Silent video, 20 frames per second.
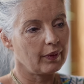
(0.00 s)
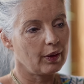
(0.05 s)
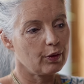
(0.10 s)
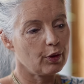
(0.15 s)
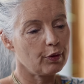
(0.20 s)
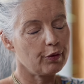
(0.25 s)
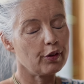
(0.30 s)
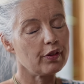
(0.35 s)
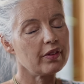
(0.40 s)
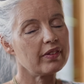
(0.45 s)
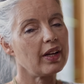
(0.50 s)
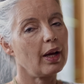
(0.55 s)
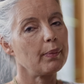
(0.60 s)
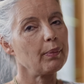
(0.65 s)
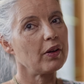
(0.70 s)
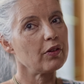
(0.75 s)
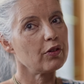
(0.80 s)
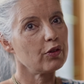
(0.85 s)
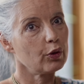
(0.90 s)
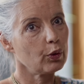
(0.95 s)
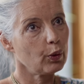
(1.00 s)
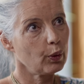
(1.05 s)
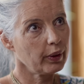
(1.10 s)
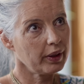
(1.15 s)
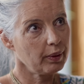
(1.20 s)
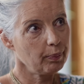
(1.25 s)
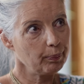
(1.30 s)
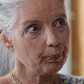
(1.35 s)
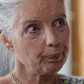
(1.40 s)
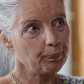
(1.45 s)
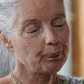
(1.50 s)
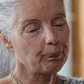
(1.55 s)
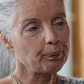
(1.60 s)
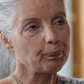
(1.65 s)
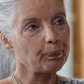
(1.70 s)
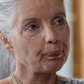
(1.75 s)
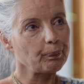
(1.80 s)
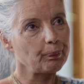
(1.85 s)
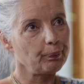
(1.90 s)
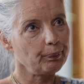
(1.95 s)
The first time I saw him,
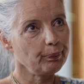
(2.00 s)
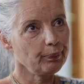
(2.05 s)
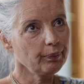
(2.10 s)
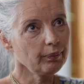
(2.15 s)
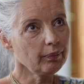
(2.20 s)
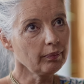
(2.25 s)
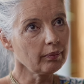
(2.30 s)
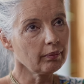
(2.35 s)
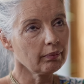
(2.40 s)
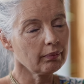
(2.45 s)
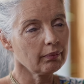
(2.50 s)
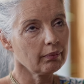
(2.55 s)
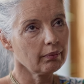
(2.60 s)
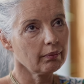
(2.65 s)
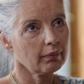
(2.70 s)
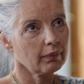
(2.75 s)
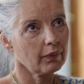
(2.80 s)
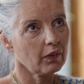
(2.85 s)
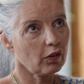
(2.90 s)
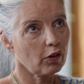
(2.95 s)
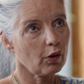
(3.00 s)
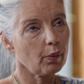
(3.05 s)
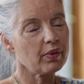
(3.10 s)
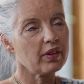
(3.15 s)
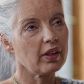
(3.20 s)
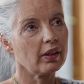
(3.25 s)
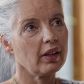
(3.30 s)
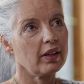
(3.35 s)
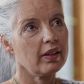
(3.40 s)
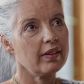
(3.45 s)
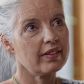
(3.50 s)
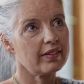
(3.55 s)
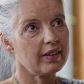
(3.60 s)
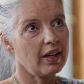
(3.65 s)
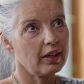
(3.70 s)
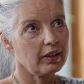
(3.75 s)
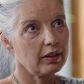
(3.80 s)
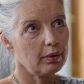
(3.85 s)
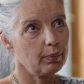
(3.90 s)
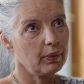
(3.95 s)
something
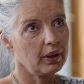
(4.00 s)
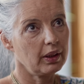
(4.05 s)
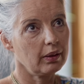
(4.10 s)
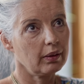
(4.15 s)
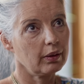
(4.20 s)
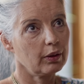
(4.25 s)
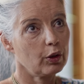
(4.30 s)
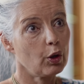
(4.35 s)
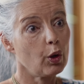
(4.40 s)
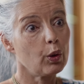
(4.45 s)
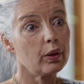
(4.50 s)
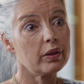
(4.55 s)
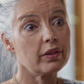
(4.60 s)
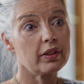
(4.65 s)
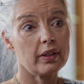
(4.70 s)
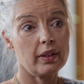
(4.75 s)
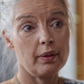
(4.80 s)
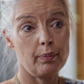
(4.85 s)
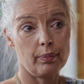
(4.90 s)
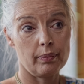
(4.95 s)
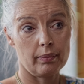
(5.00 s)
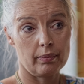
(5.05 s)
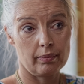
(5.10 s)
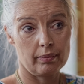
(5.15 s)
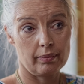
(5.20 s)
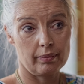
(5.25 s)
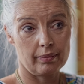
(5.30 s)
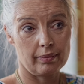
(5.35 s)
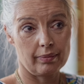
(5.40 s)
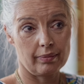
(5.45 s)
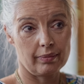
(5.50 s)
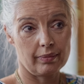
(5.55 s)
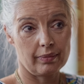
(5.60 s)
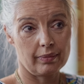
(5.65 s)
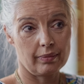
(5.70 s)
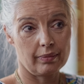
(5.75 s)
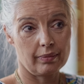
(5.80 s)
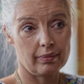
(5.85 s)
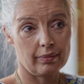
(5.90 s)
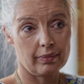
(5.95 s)
inside me called him,
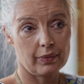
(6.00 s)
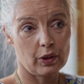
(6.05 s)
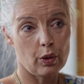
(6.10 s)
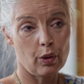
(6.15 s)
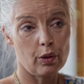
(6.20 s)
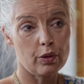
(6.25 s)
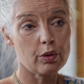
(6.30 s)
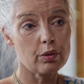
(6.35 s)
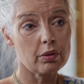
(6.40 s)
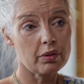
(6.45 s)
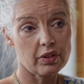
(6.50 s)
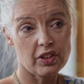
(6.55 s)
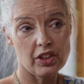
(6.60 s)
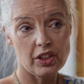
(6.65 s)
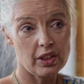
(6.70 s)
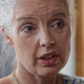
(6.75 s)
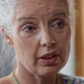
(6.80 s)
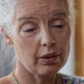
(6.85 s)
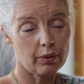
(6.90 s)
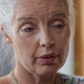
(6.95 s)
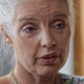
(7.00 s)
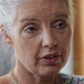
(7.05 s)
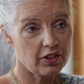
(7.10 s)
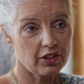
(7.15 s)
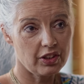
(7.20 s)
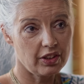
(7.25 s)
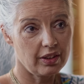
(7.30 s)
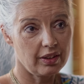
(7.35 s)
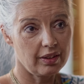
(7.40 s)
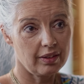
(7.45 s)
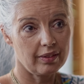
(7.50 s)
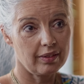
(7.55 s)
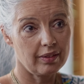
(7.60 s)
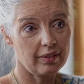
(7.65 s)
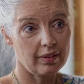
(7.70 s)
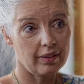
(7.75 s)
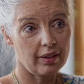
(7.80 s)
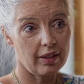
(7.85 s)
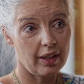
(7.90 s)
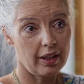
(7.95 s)
called Guruji, Guruji,
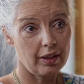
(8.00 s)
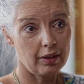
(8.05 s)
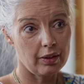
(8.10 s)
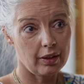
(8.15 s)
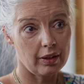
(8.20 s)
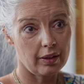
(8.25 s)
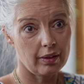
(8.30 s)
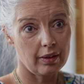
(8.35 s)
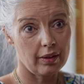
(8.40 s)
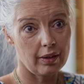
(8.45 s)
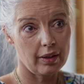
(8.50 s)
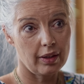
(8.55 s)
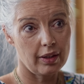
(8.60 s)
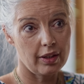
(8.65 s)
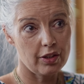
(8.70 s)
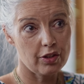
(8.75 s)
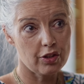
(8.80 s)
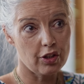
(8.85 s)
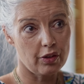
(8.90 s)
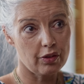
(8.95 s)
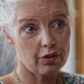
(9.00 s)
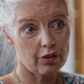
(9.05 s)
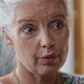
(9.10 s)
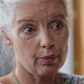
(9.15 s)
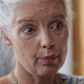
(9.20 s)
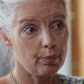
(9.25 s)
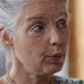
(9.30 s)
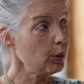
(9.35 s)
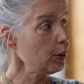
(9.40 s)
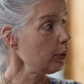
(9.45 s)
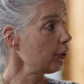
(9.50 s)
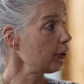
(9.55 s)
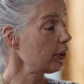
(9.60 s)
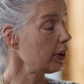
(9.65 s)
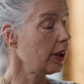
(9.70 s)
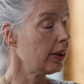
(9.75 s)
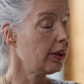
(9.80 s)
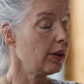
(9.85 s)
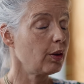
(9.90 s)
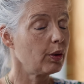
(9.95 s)
and he just moved
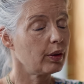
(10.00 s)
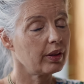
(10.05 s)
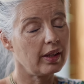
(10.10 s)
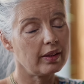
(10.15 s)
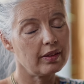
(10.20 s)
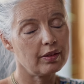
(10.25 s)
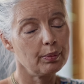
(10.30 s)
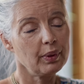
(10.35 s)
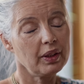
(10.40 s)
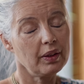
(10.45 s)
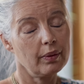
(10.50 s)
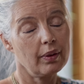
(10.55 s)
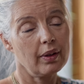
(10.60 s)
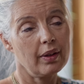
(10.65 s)
and looked at me.